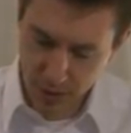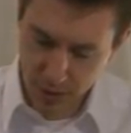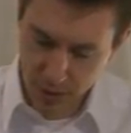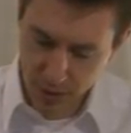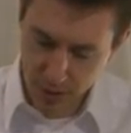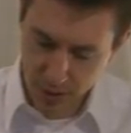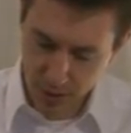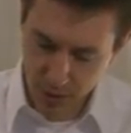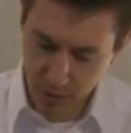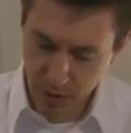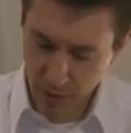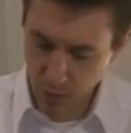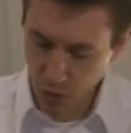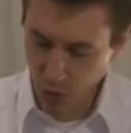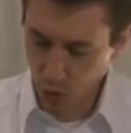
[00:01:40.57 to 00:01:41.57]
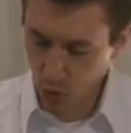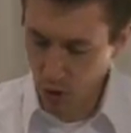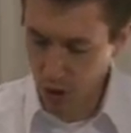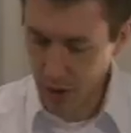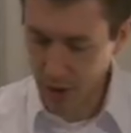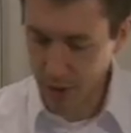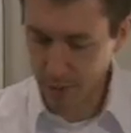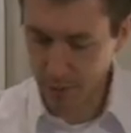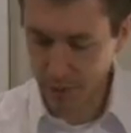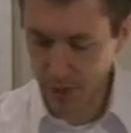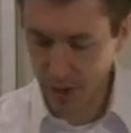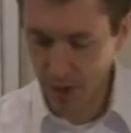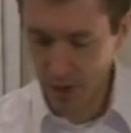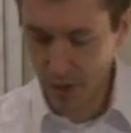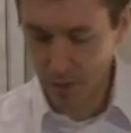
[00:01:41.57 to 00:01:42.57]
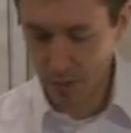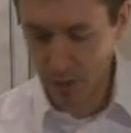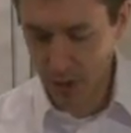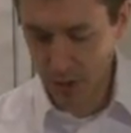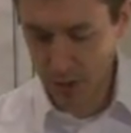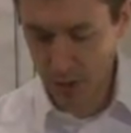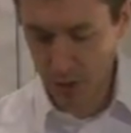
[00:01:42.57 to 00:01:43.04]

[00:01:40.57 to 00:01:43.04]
A little bit more water, because